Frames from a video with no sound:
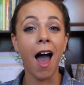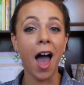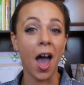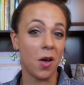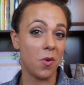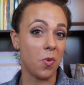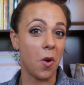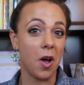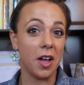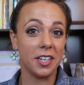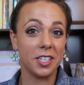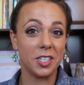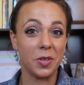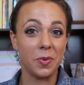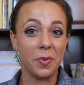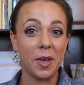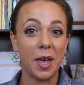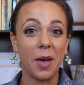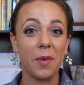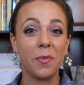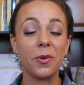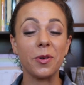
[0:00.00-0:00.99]
I want to
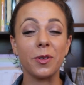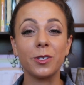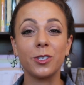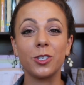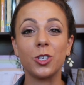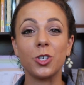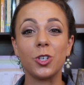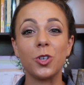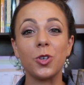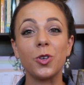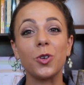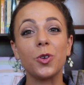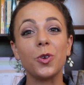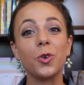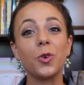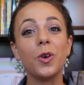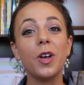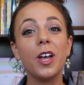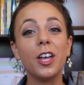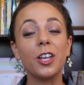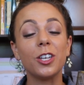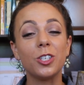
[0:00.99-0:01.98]
be able
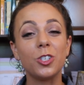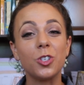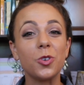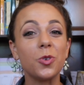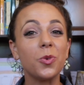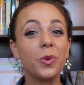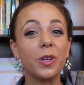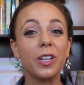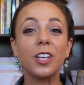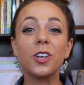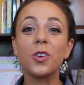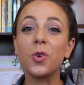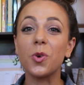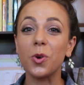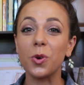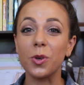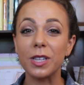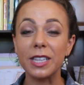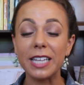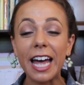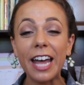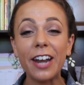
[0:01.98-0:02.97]
to do really
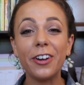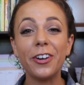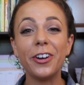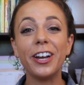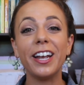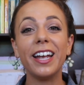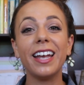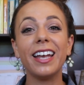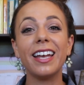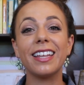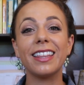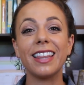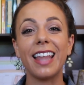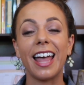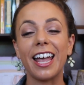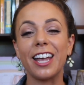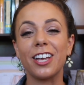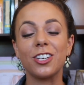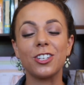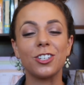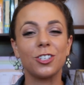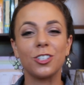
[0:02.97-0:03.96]
cool lettering and
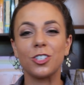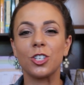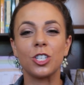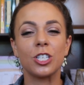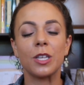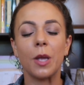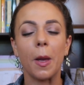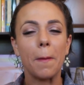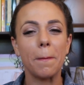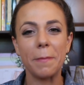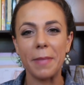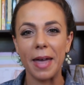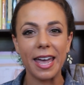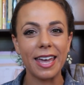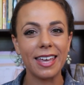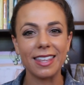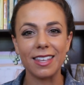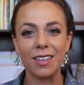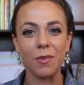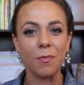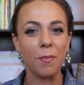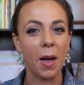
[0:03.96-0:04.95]
like just
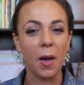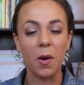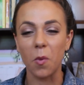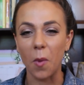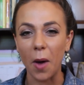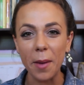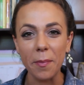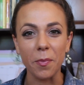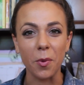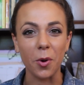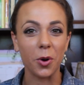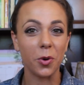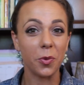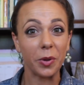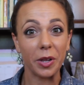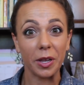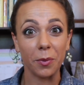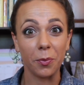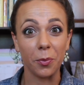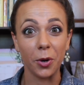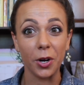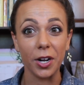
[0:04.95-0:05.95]
make my whiteboard
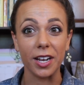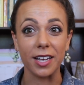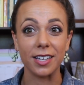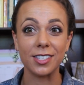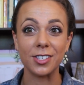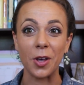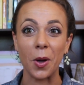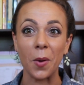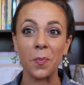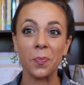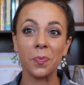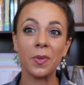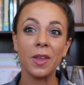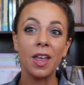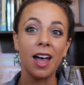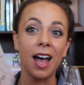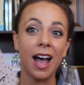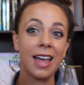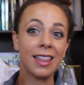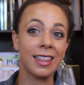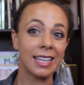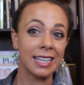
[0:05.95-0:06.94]
really pretty. So
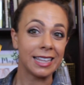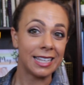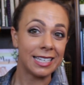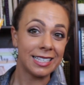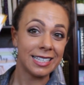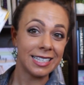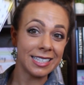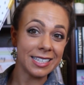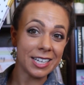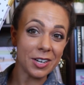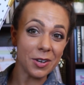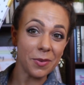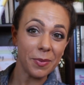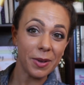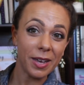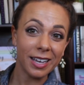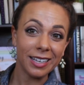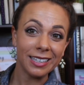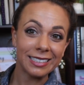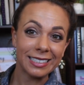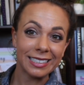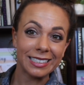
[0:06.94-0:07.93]
I think this is gonna
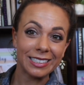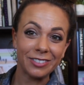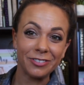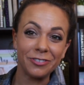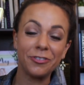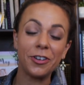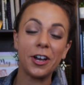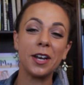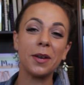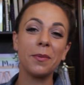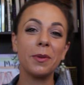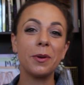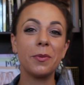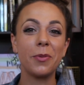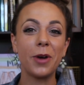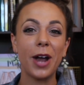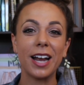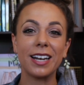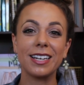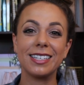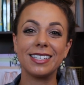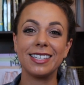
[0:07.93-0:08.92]
be fun. I'm gonna
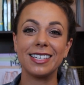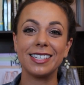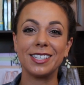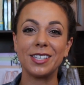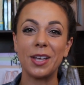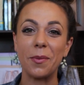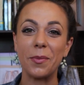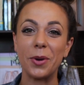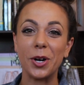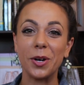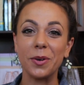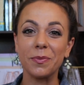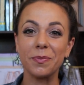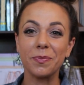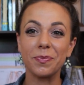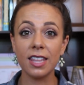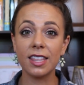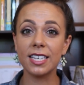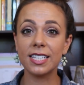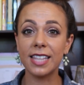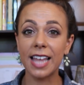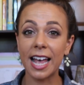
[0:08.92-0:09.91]
practice this summer.
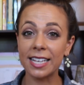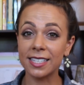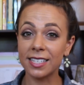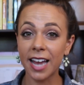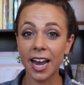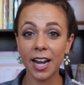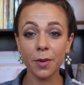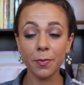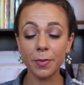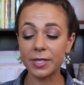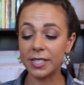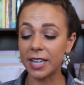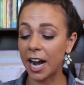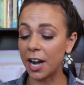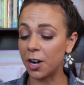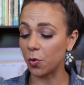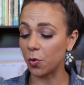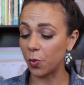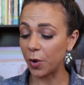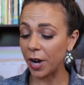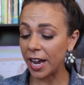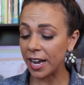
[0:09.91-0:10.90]
This last item is
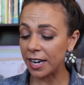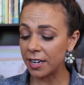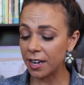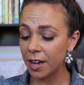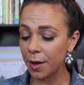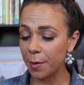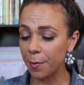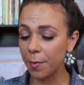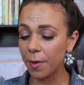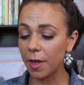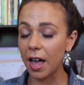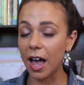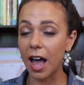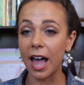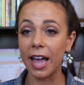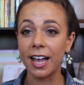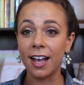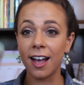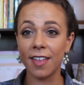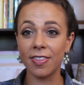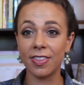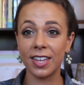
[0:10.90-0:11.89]
of random.
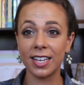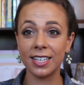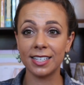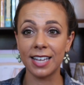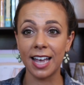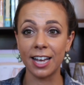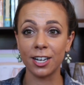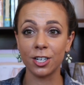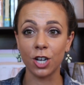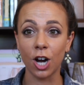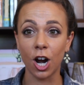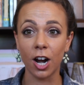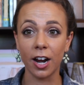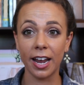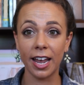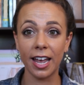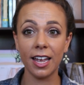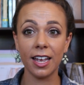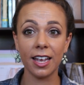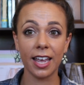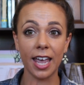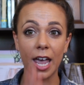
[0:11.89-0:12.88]
I got this at
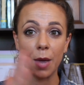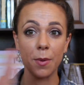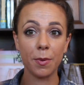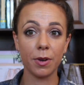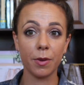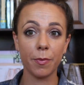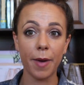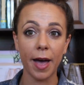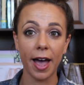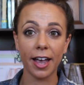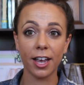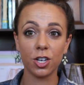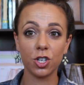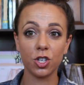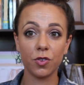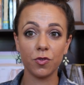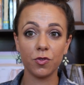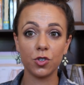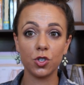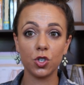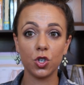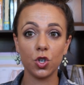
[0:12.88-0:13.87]
Target. It came in a package
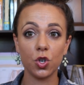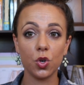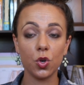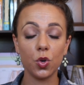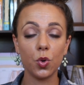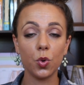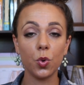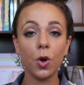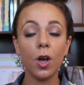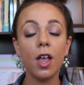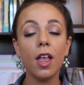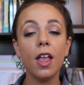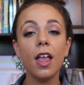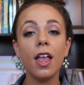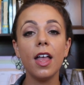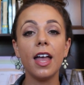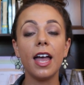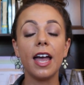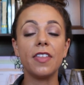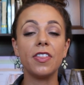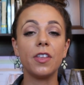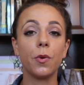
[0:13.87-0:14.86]
of two,
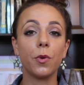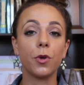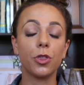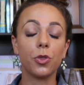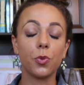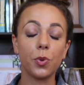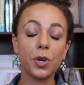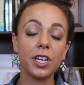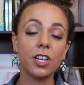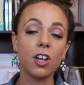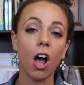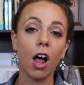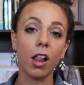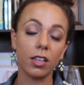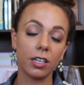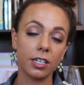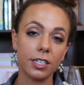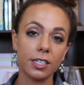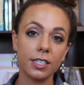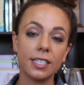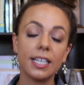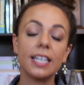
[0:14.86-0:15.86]
and they were three
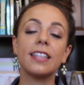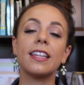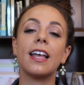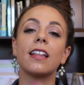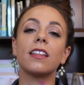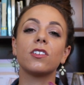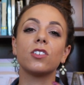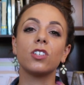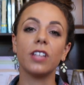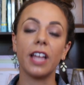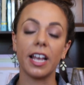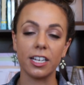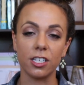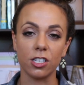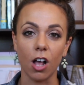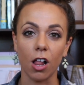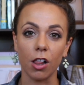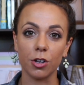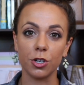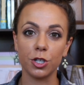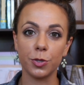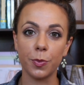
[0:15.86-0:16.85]
dollars in that little like
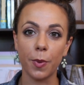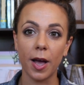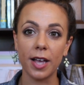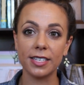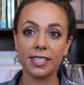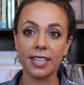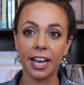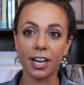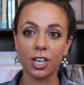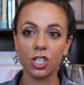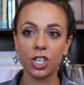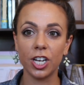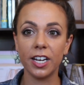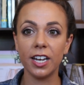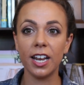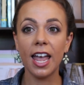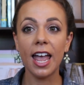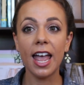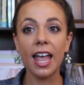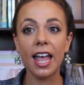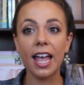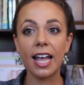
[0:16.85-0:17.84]
dollar spot
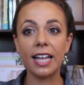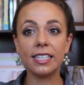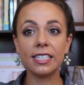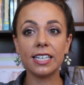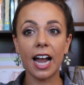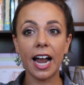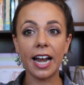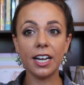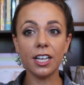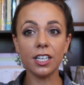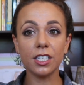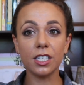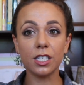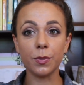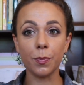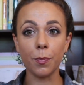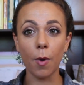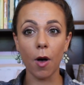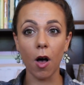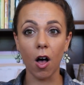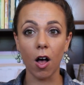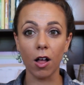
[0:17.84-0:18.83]
section. It's kind of
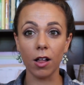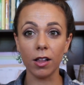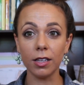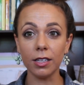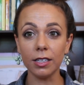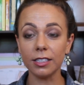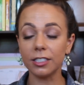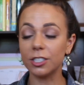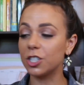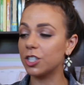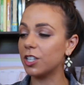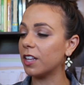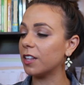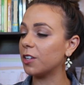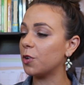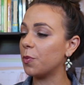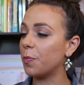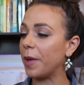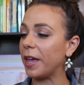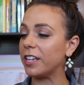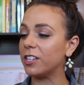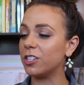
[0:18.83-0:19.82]
small, just a
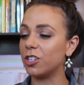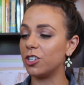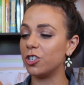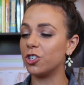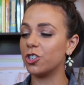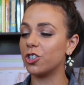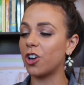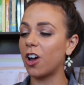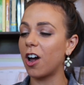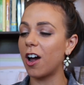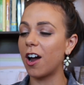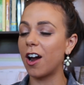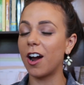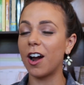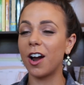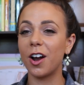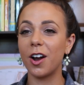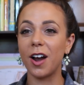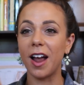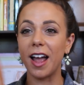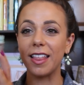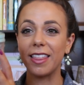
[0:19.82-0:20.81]
little mason
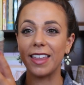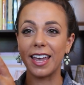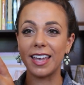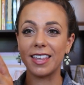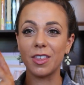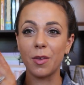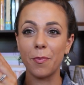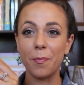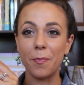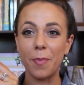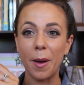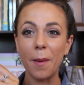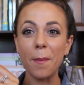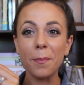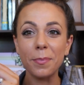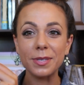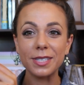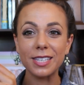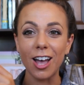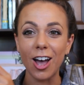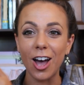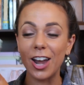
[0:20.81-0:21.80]
jar. I like the
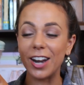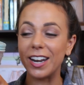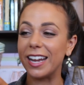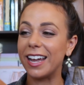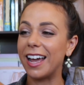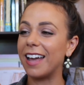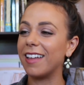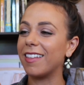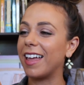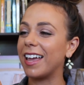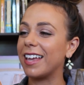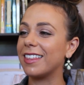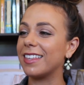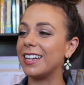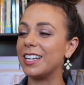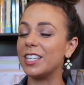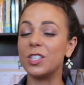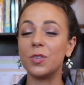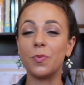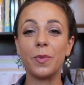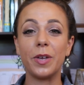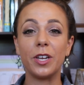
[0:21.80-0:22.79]
bumps on it. I like that
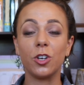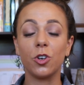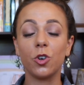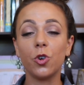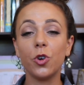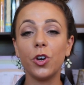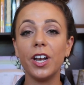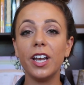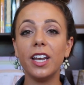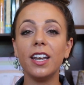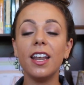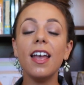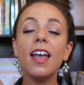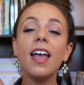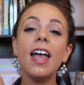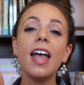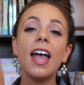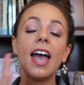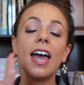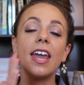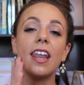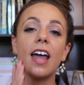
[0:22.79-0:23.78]
it's mint green.
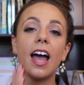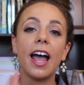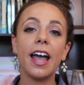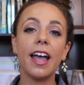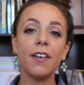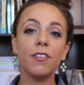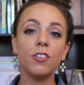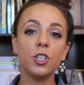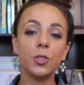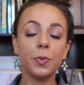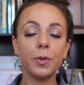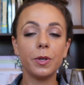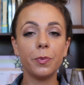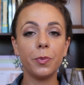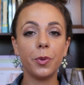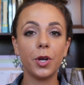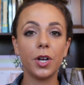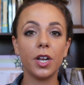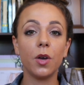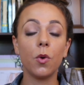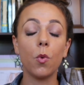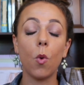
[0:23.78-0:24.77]
And I have just been
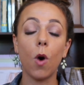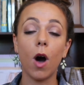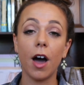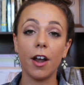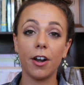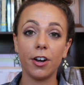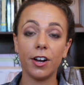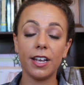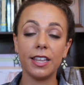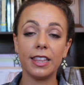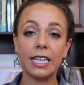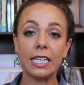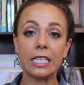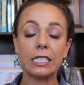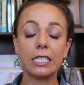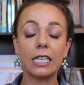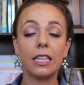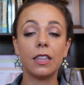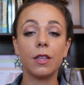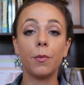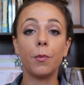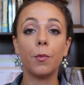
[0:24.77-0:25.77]
putting water in
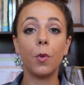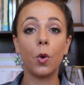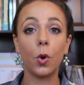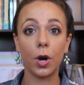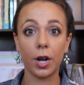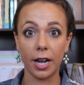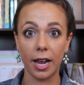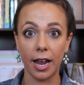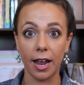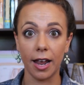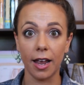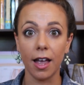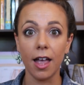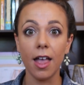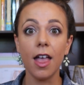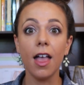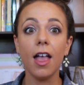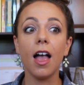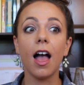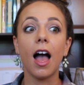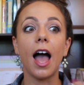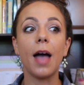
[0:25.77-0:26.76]
this in the morning.
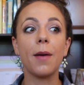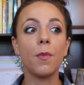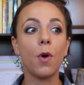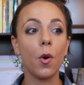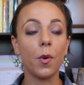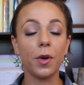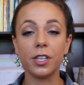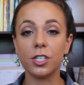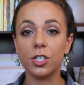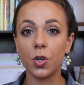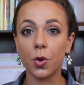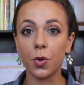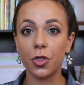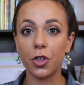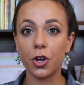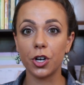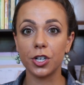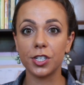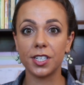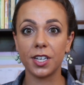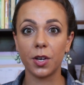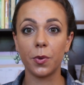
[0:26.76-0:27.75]
I'm always so
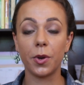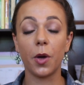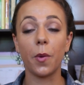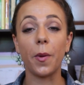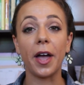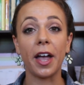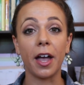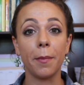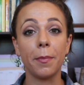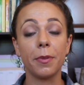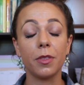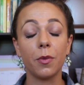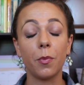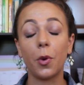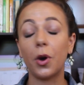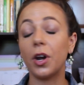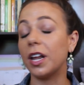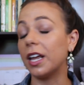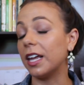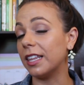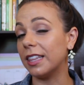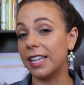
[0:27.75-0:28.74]
thirsty when I wake up in the
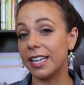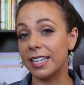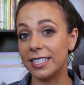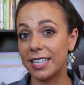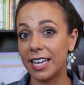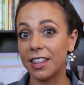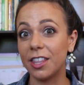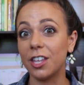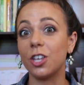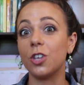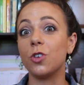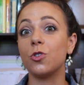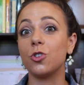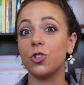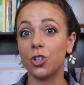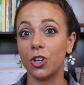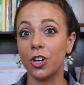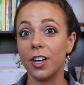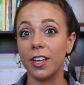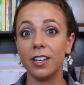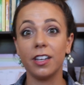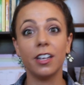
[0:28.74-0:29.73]
morning, and they say that you
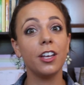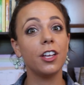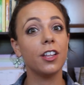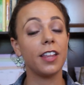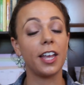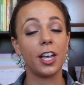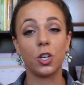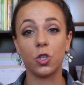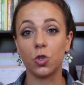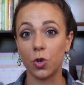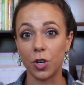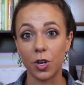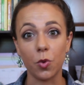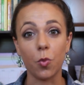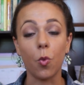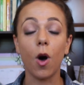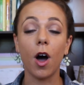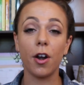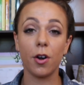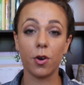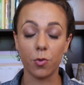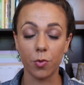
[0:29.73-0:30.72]
should like drink
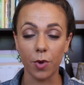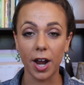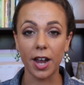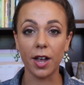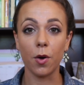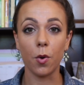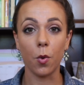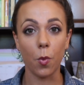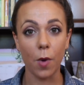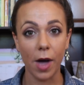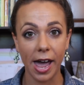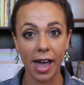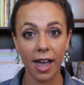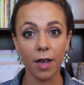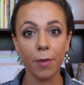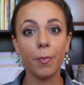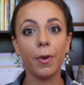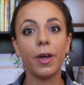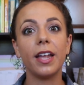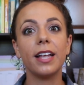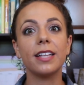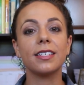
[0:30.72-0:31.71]
water right
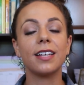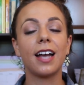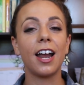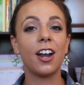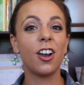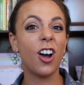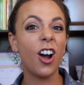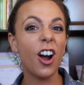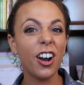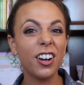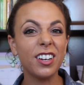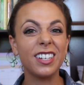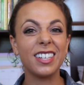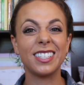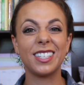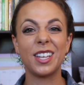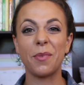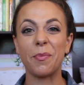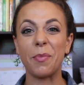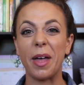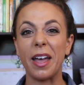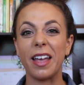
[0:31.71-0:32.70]
away, but it's kind of hard
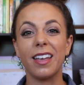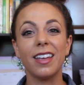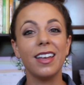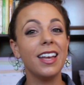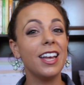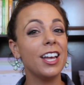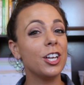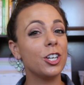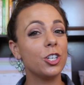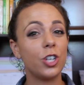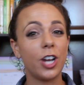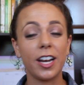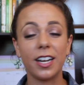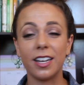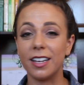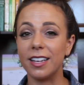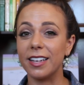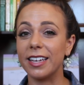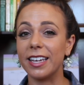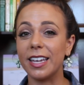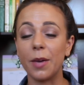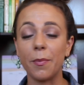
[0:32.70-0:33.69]
because I'm like trying
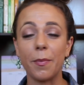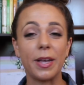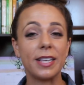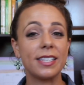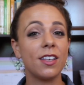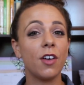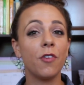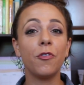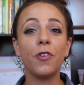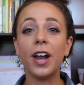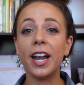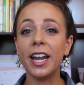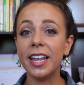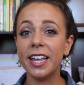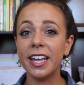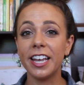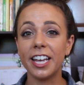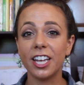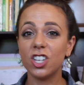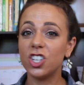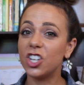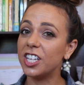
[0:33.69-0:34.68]
to get myself ready
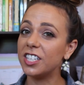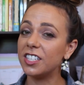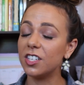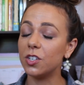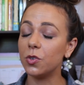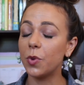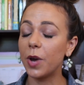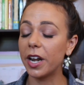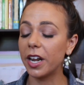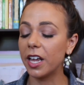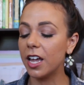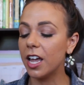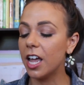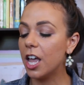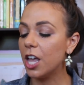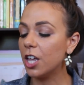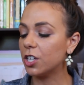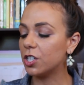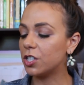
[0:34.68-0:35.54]
and get Jensen ready.